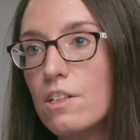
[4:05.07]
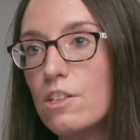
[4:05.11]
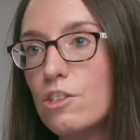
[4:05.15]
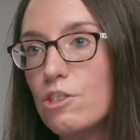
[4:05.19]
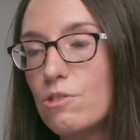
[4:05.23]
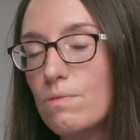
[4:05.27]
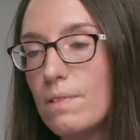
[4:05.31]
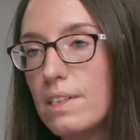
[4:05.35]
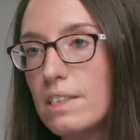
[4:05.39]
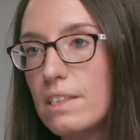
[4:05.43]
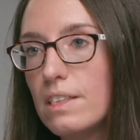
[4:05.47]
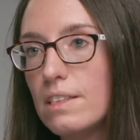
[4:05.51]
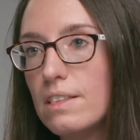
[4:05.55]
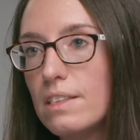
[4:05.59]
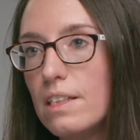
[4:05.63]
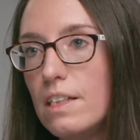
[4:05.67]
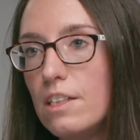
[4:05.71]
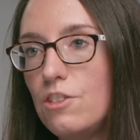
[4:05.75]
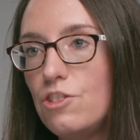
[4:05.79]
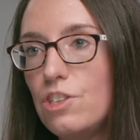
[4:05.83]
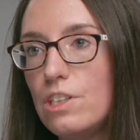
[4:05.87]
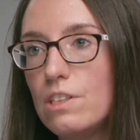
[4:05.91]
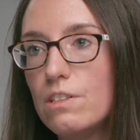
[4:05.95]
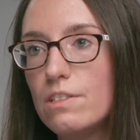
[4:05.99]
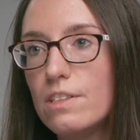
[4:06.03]
So as I
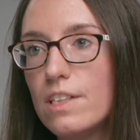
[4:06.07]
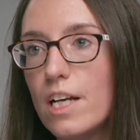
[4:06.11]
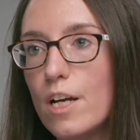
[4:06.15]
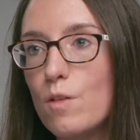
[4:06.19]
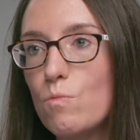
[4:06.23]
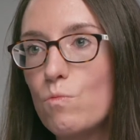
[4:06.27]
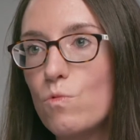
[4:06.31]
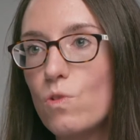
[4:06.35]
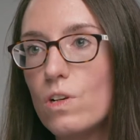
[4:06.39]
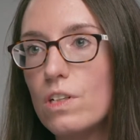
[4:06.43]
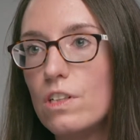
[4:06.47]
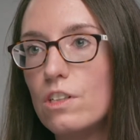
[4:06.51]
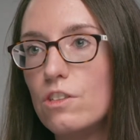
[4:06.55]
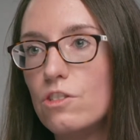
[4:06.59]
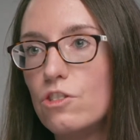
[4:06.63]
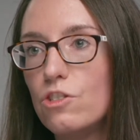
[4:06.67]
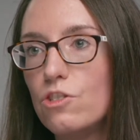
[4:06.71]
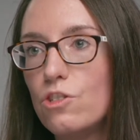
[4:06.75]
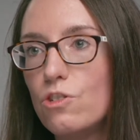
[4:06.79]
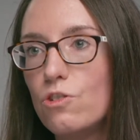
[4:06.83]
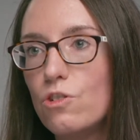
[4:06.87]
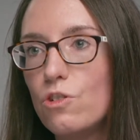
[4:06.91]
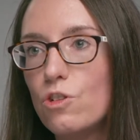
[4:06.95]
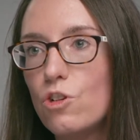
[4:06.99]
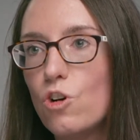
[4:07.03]
say, genotype 1 and
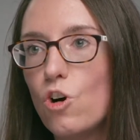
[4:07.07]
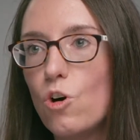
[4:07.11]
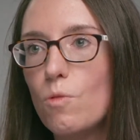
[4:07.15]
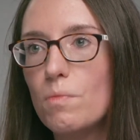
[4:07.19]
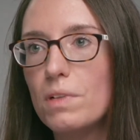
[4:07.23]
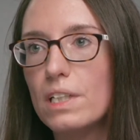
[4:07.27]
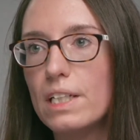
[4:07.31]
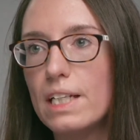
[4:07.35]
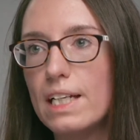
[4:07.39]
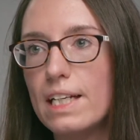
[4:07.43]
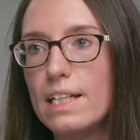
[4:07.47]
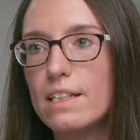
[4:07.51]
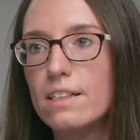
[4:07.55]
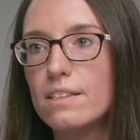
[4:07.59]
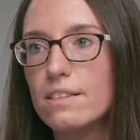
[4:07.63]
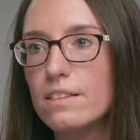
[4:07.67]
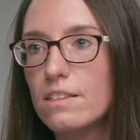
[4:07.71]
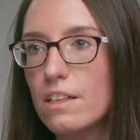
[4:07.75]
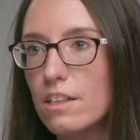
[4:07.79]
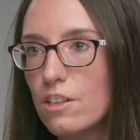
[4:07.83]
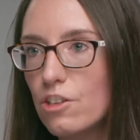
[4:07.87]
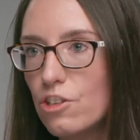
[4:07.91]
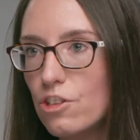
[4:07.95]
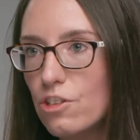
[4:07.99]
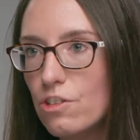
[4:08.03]
2 commonly is
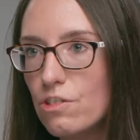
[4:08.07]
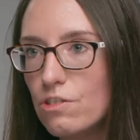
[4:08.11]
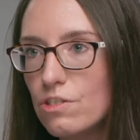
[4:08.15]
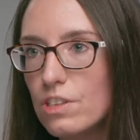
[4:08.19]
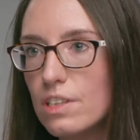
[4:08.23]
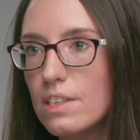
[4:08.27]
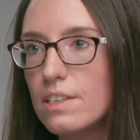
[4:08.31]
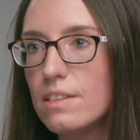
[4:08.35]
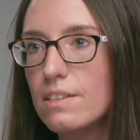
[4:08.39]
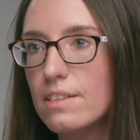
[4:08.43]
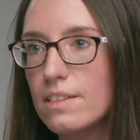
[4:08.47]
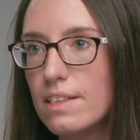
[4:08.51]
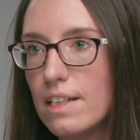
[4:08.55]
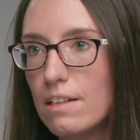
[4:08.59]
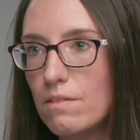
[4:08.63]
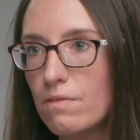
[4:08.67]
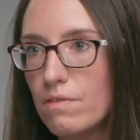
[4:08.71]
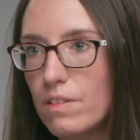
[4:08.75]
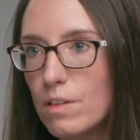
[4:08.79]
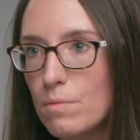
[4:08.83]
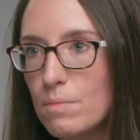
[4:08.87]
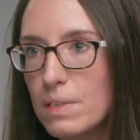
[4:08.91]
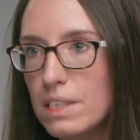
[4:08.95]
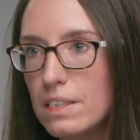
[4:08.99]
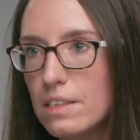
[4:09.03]
acute and
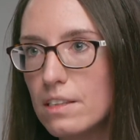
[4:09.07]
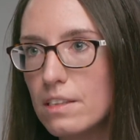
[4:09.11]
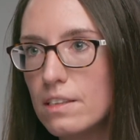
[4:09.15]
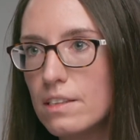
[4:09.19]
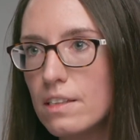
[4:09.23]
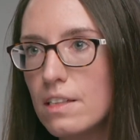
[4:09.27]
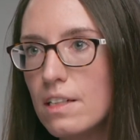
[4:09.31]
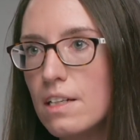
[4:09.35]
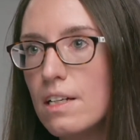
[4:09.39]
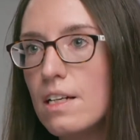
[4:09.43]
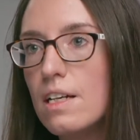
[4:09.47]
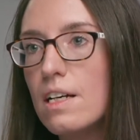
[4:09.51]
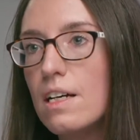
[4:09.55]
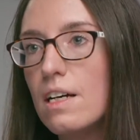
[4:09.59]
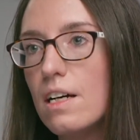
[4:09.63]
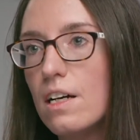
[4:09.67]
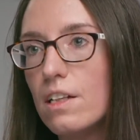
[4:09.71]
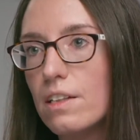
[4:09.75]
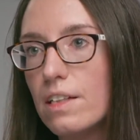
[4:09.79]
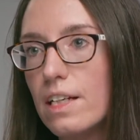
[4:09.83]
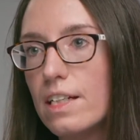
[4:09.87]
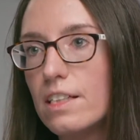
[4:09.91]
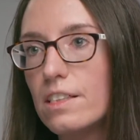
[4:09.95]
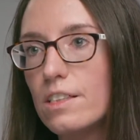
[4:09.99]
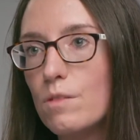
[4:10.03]
self-limited
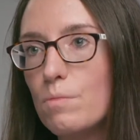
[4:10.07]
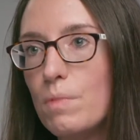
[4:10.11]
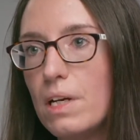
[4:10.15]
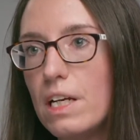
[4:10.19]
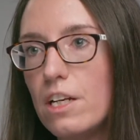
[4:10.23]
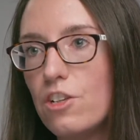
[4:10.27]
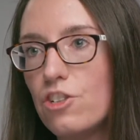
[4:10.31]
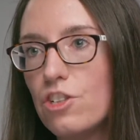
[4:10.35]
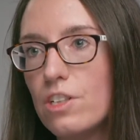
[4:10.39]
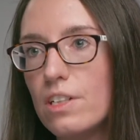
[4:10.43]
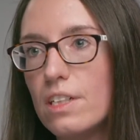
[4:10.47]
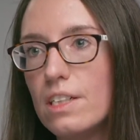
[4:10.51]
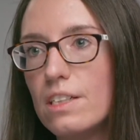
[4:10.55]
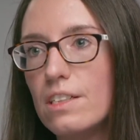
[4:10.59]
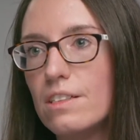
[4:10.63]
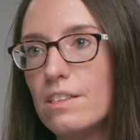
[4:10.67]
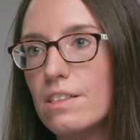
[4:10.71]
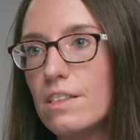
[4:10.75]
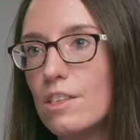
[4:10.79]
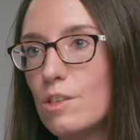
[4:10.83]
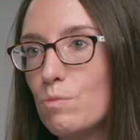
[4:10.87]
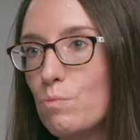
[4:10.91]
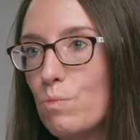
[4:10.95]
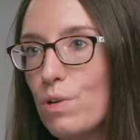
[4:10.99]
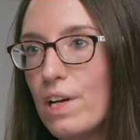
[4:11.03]
unless the patient
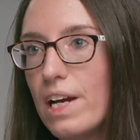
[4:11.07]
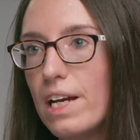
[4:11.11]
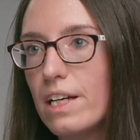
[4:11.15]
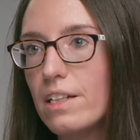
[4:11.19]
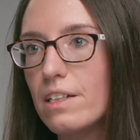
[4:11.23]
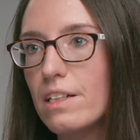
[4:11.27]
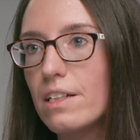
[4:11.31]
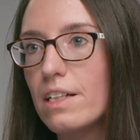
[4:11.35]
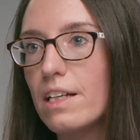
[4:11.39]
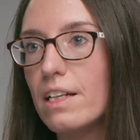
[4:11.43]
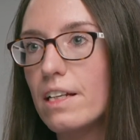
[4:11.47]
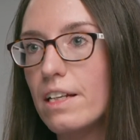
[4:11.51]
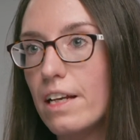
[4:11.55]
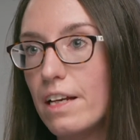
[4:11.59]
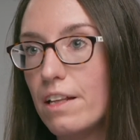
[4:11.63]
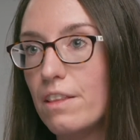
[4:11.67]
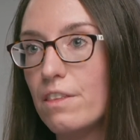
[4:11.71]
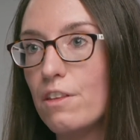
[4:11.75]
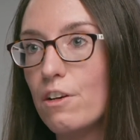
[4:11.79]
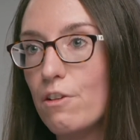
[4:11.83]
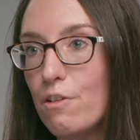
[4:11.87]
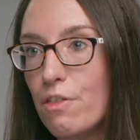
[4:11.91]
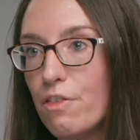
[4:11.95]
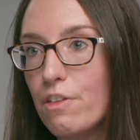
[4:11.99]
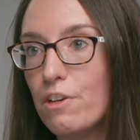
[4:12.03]
is pregnant and
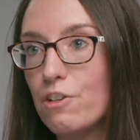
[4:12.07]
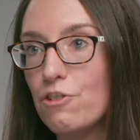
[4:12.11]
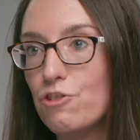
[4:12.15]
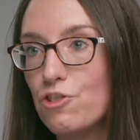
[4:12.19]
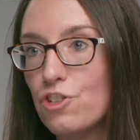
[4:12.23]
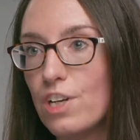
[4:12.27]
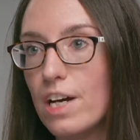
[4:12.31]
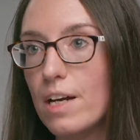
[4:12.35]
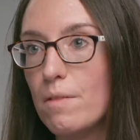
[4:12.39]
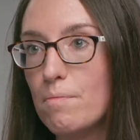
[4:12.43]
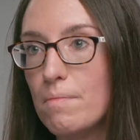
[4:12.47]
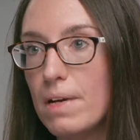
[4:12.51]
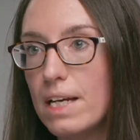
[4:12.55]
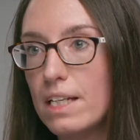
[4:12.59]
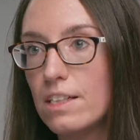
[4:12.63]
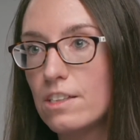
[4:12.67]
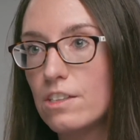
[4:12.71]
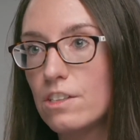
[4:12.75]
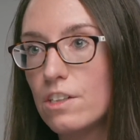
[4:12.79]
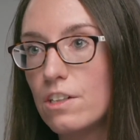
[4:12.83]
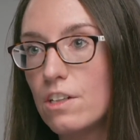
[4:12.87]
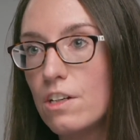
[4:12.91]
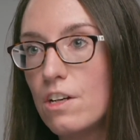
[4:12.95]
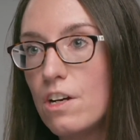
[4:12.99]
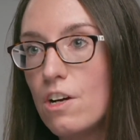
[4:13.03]
in their 3rd
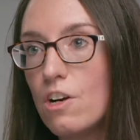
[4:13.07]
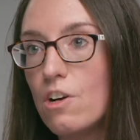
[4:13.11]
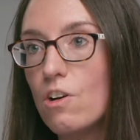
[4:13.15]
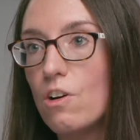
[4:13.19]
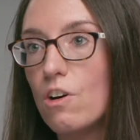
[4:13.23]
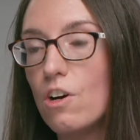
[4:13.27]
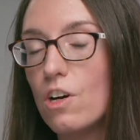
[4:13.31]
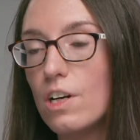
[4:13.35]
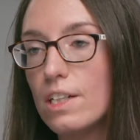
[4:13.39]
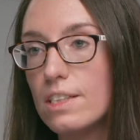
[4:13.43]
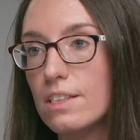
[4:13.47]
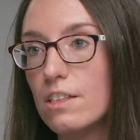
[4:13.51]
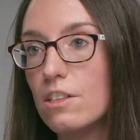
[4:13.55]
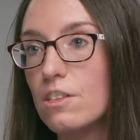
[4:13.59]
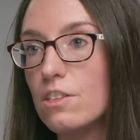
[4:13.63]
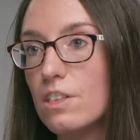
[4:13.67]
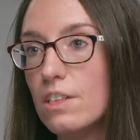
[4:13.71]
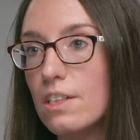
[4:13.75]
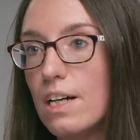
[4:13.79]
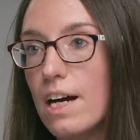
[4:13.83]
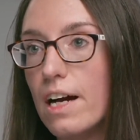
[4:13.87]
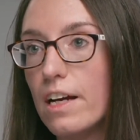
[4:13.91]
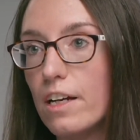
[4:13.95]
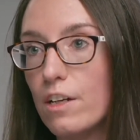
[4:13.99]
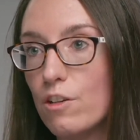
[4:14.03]
trimester or has
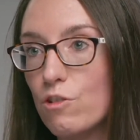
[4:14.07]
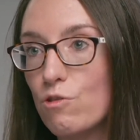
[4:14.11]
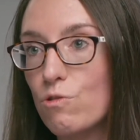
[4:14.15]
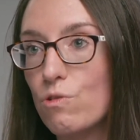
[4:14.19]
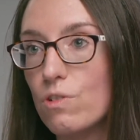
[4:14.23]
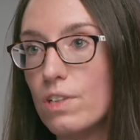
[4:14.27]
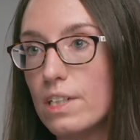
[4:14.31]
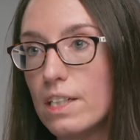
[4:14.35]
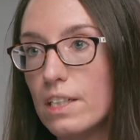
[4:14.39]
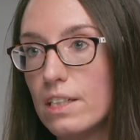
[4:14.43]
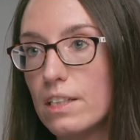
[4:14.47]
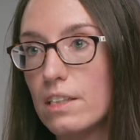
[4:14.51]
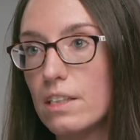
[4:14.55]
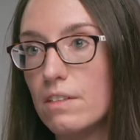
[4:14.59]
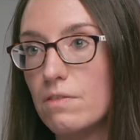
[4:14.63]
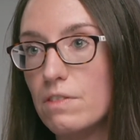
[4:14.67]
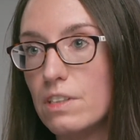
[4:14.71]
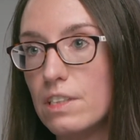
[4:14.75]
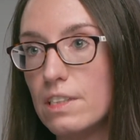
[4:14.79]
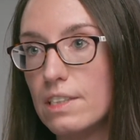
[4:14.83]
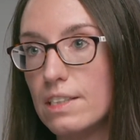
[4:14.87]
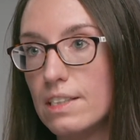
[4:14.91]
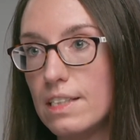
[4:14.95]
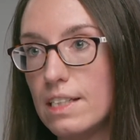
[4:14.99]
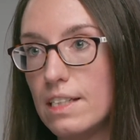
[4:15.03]
underlying chronic
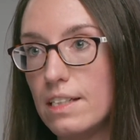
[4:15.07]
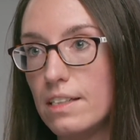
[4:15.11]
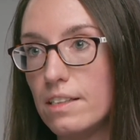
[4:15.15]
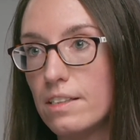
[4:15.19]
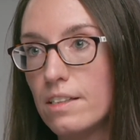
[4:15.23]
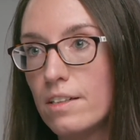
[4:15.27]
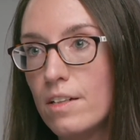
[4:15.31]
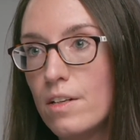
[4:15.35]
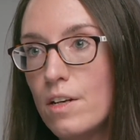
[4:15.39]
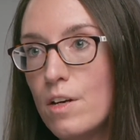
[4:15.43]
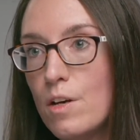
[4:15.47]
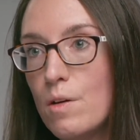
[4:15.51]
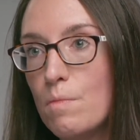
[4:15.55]
liver disease.